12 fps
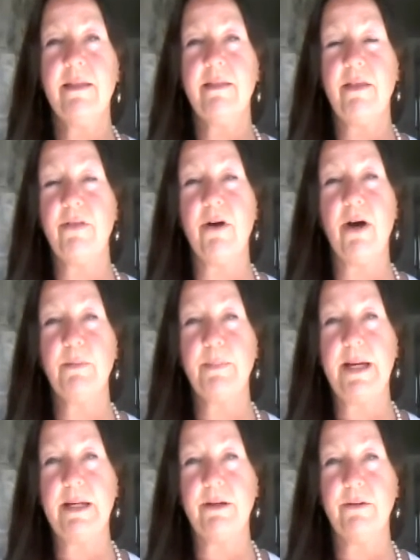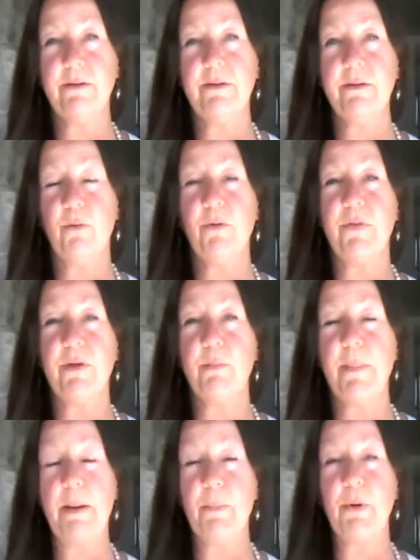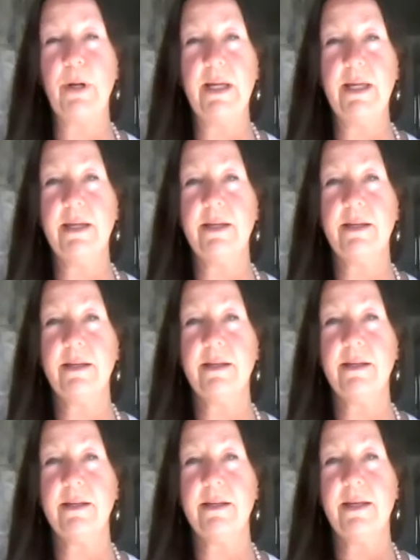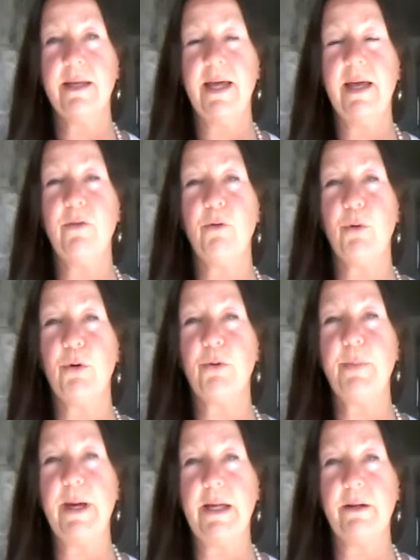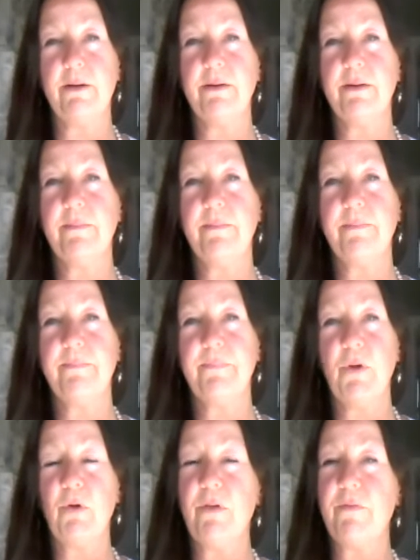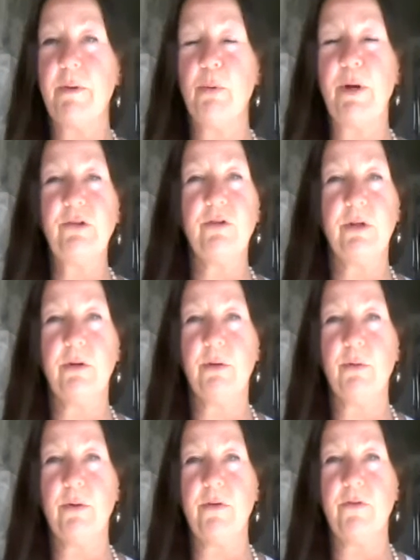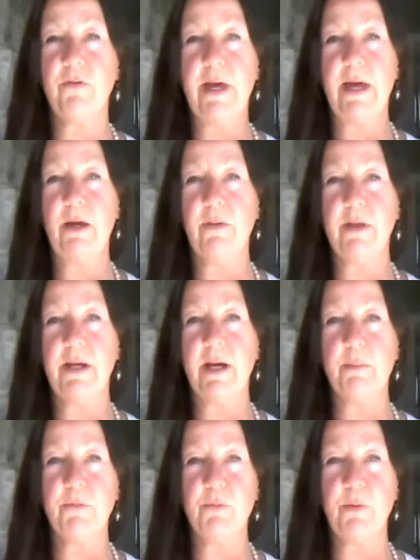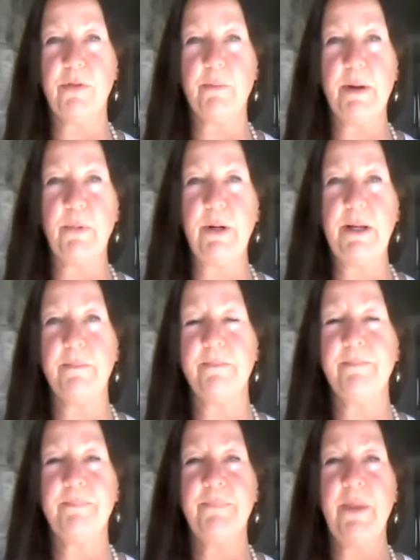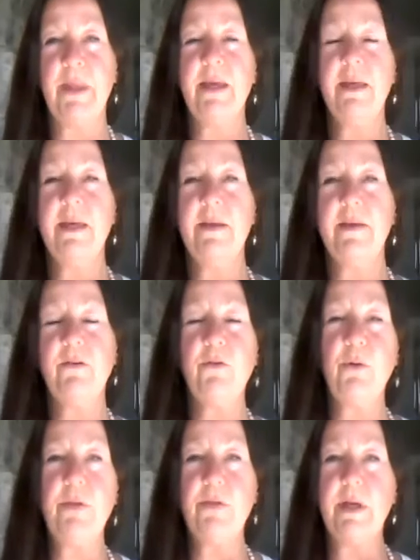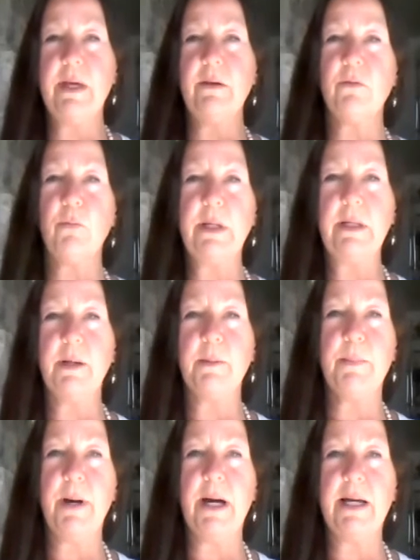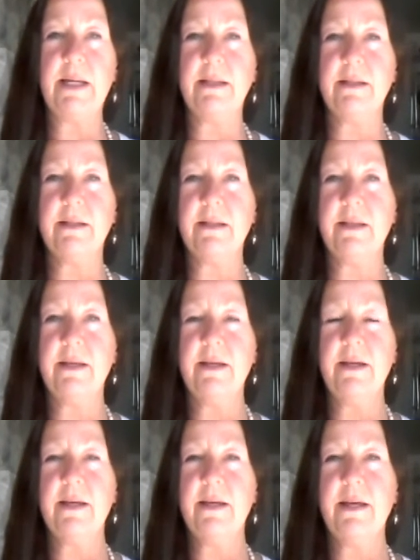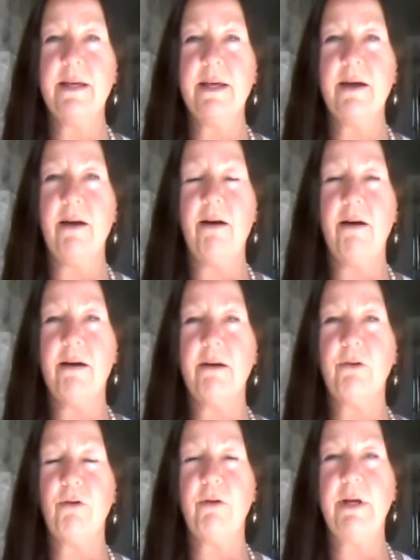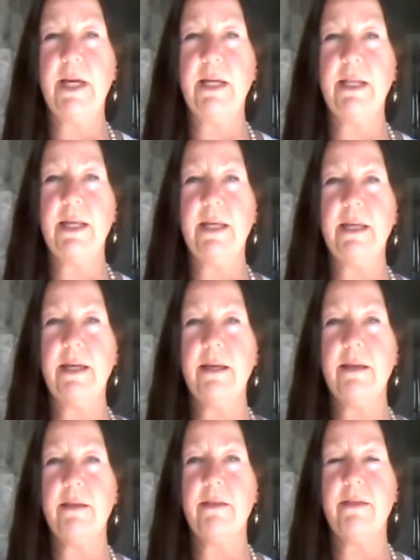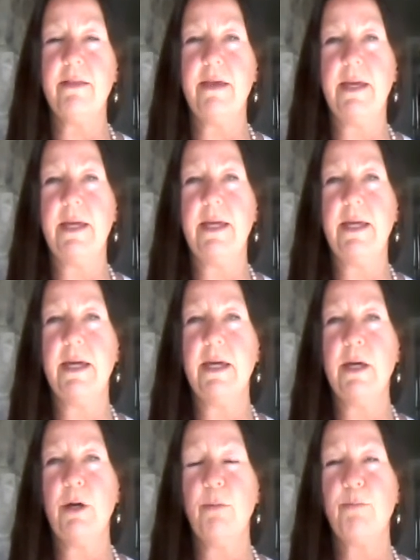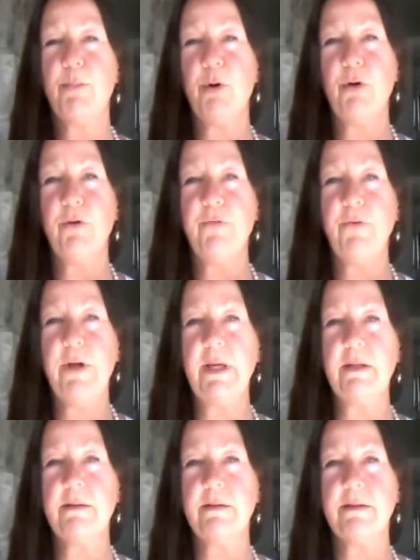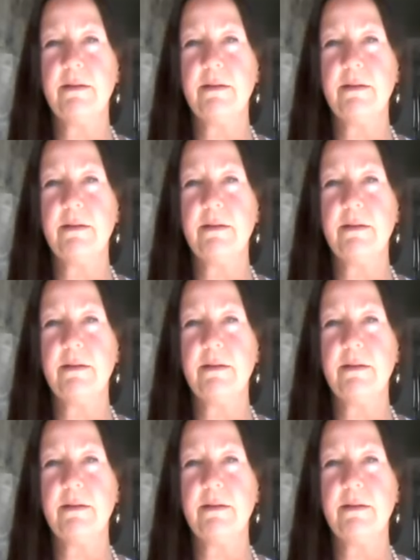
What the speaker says: the thought pattern or the memory, and the word pattern, or the vibration or the sound that comes with the memory. These three things, when combined, are creating the perfect